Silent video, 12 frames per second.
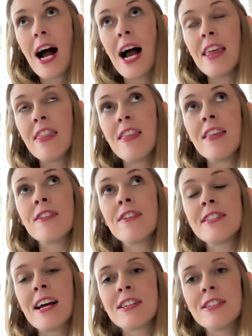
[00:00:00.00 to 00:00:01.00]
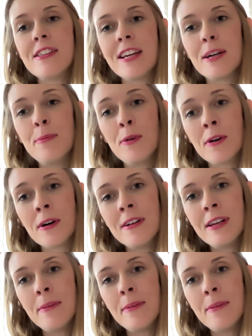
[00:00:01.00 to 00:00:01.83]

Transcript: I think there's actually like a moral